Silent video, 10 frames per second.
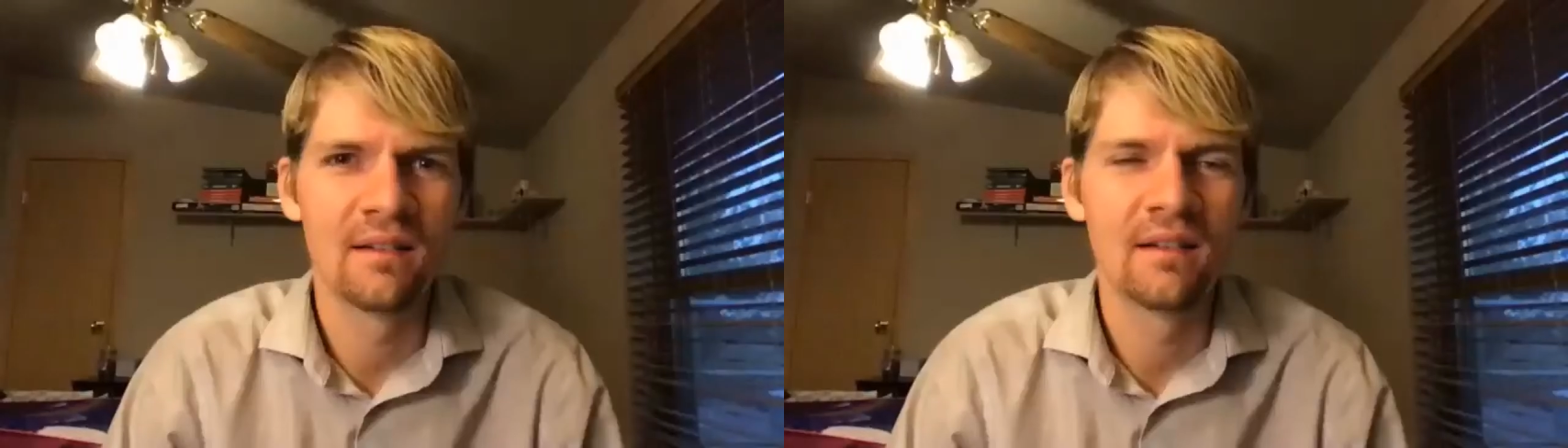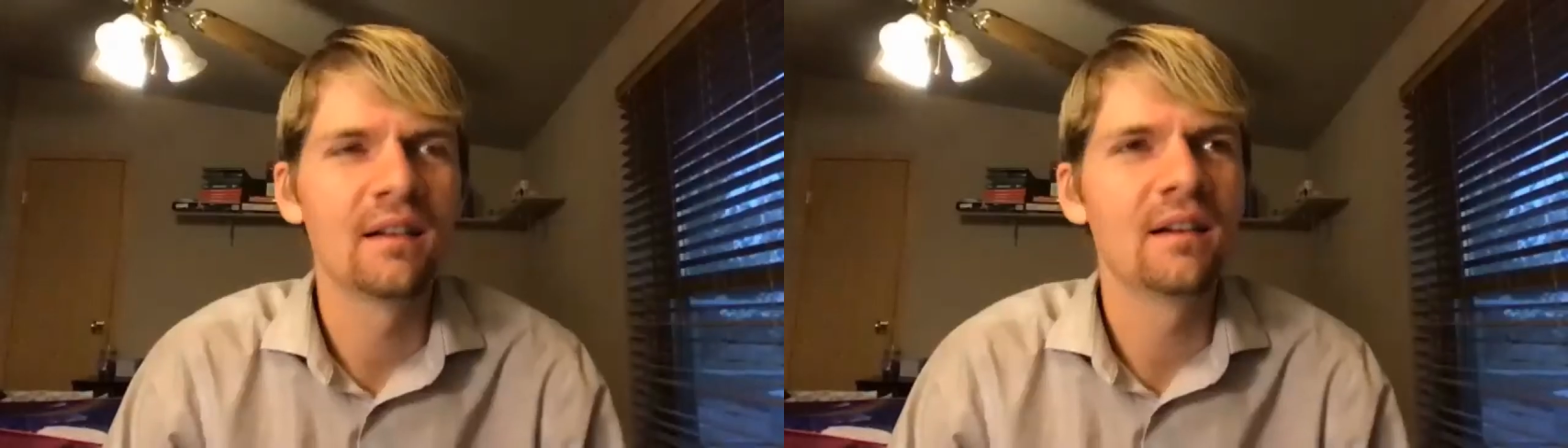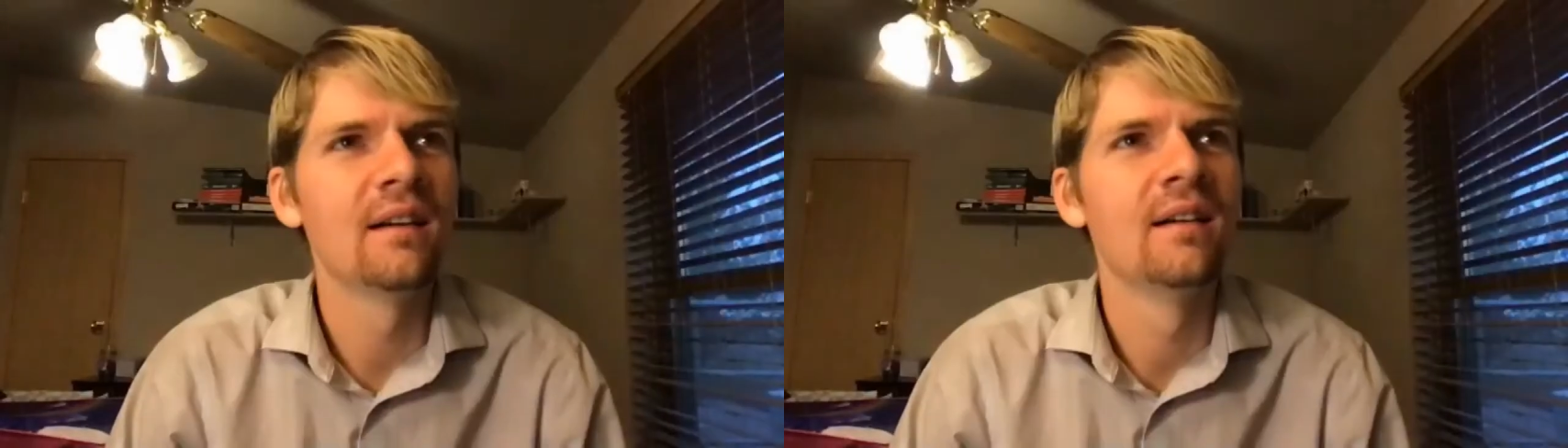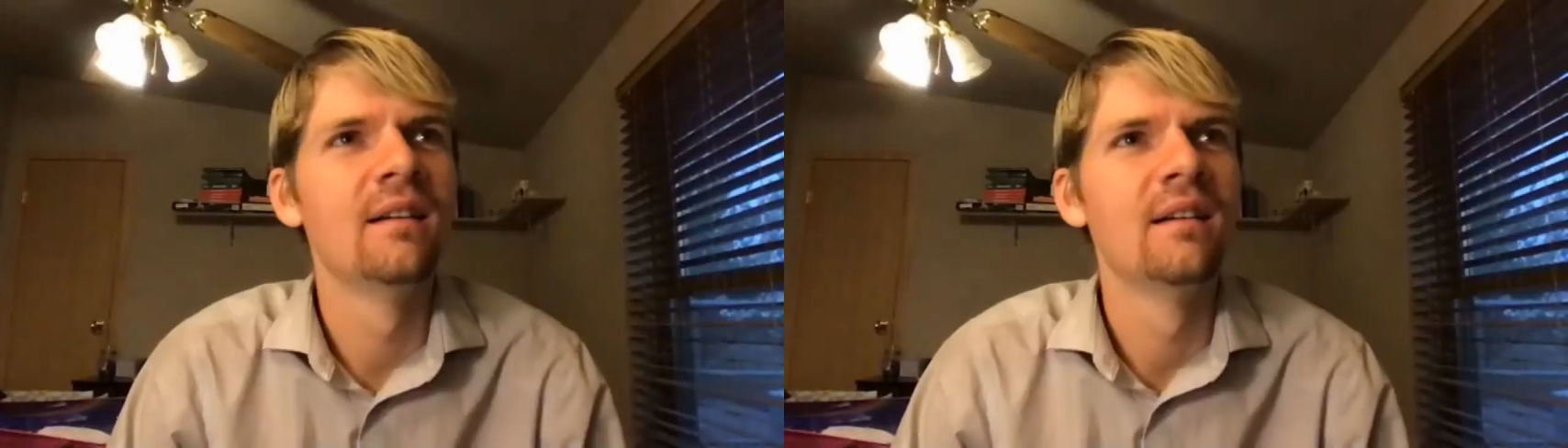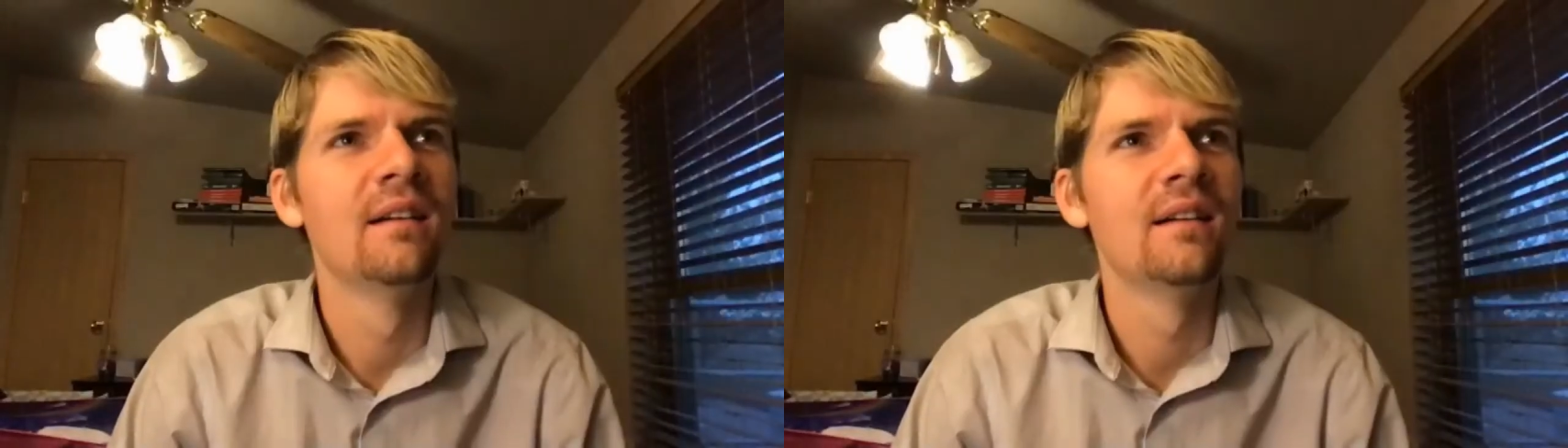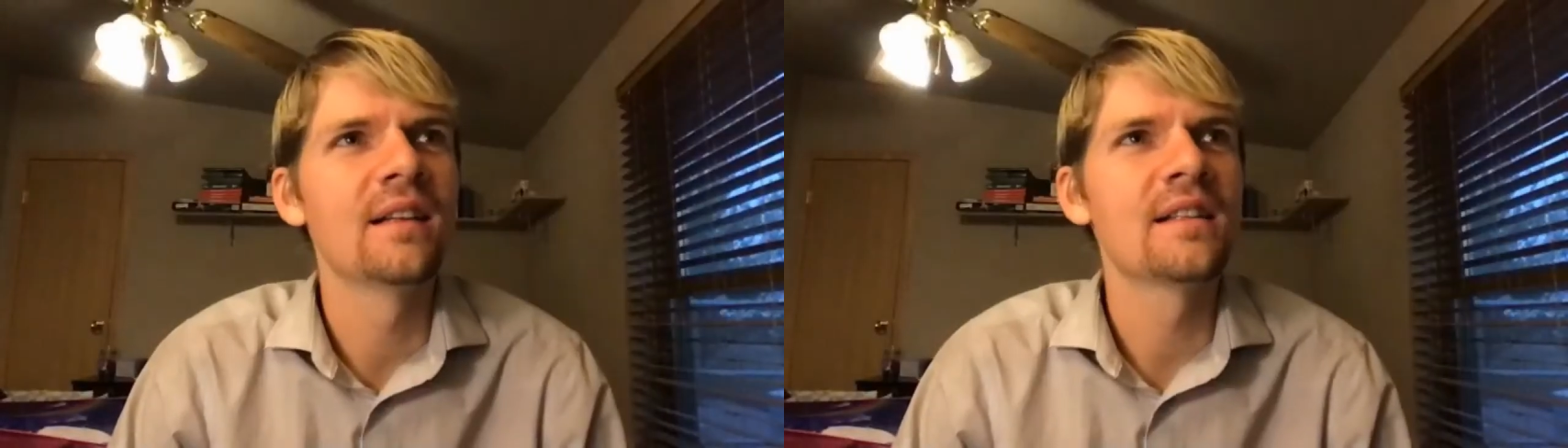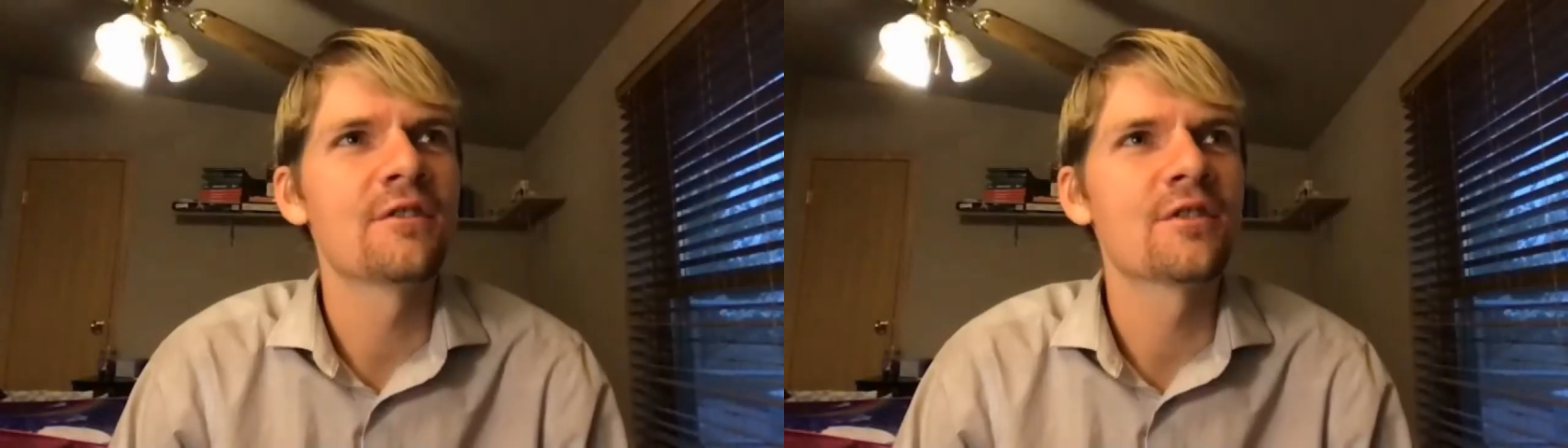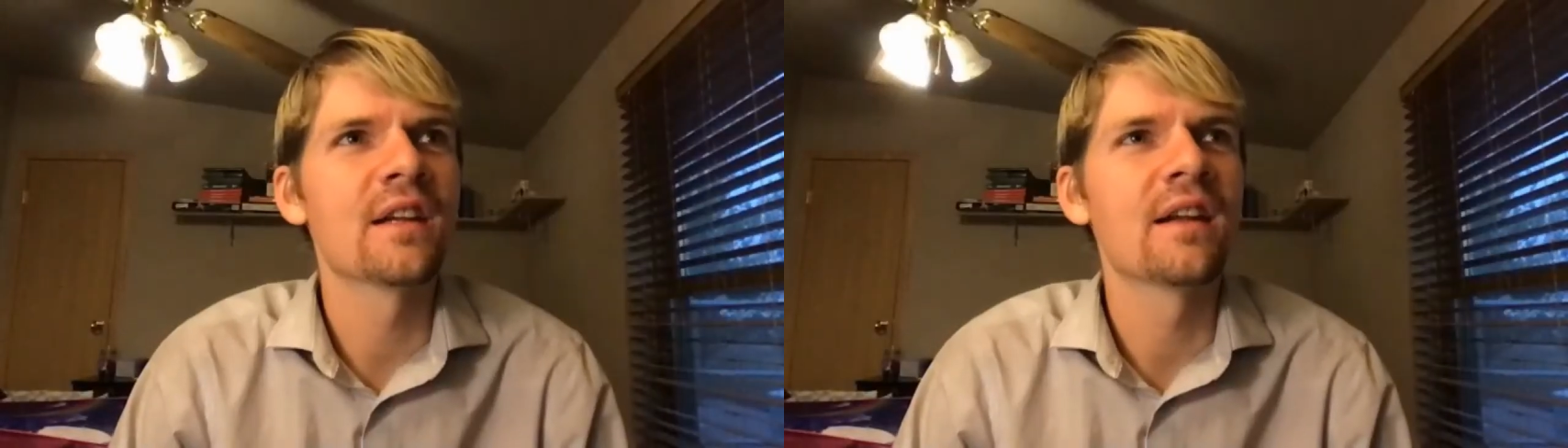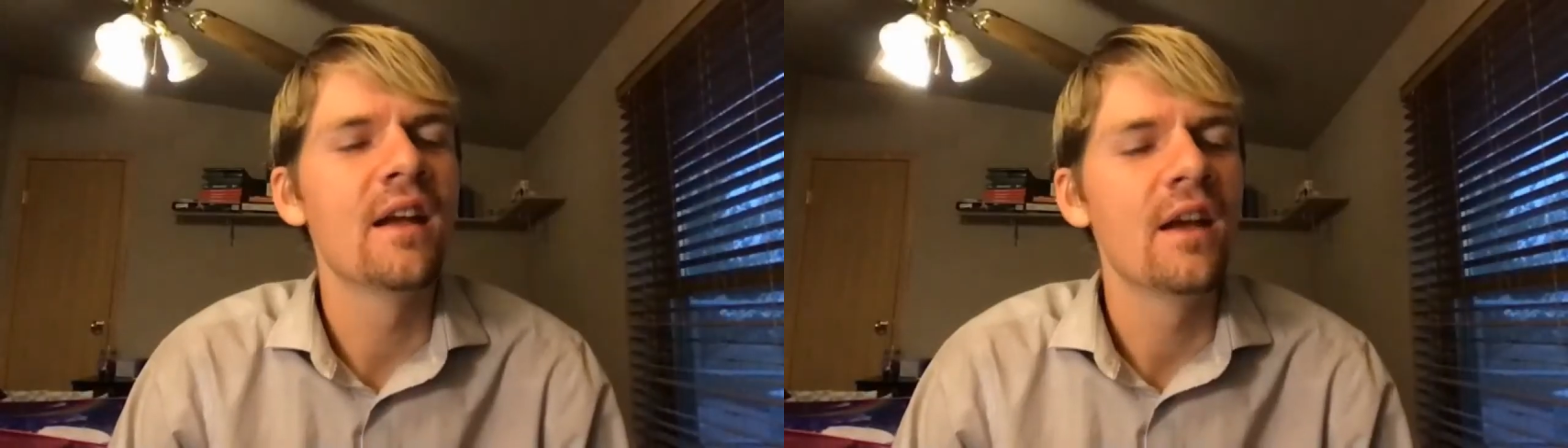Huh. That's interesting.